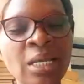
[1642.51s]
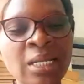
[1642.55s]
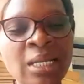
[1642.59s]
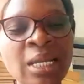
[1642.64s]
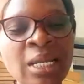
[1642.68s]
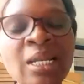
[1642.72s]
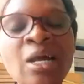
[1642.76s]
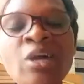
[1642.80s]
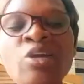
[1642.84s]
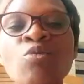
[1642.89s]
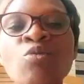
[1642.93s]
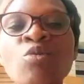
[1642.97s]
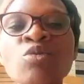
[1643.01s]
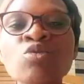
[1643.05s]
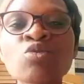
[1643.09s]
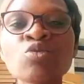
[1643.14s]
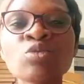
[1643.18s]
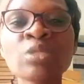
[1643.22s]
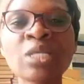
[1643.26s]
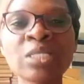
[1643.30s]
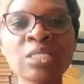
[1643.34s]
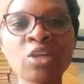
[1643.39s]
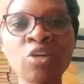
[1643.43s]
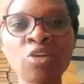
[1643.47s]
Then now you want to
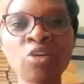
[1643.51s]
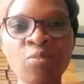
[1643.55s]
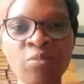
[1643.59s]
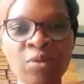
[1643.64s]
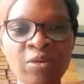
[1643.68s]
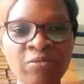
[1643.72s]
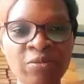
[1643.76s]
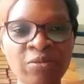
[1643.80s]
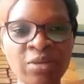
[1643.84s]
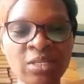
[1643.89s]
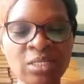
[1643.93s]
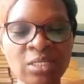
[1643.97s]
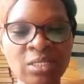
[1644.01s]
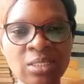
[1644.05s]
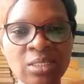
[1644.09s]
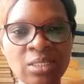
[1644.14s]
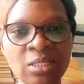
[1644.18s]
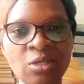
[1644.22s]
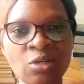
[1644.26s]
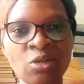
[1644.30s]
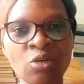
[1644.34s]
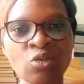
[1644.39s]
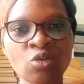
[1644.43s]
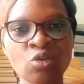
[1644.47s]
use a scale of preference.
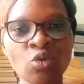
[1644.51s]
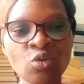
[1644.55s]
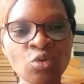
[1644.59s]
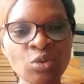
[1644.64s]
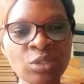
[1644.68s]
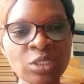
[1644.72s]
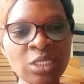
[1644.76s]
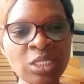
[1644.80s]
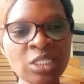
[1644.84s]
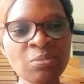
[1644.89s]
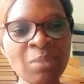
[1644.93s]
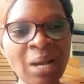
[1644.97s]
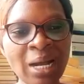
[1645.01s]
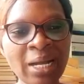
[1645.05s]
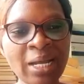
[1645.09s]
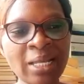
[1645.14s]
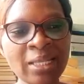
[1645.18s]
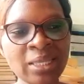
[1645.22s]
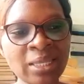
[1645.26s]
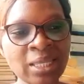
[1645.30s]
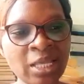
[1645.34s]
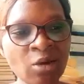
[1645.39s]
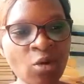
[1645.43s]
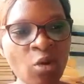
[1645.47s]
So you sit back
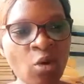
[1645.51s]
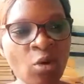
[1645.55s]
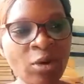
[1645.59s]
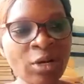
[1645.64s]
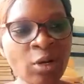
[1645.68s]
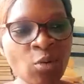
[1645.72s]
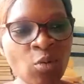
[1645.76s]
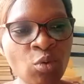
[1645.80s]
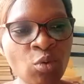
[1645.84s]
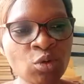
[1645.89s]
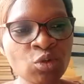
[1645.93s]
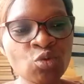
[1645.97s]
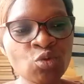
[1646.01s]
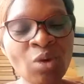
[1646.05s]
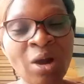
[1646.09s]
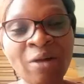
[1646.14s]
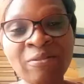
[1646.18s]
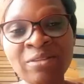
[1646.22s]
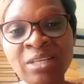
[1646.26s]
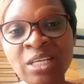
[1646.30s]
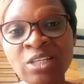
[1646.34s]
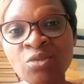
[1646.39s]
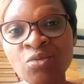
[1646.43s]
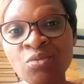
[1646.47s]
and take all the wants you
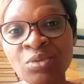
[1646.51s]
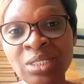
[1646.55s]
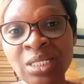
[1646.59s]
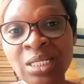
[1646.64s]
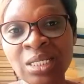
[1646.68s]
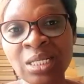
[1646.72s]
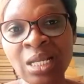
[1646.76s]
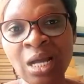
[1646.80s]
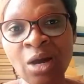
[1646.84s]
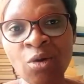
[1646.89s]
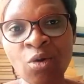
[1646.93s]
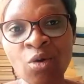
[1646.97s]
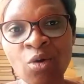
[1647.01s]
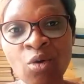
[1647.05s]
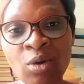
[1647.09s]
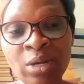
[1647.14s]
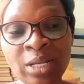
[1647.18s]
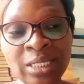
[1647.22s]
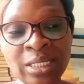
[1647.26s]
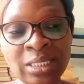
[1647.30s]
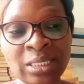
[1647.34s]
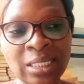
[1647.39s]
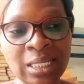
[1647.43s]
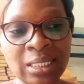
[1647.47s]
have just written down or
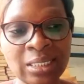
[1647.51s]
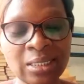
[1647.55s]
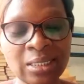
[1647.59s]
listed.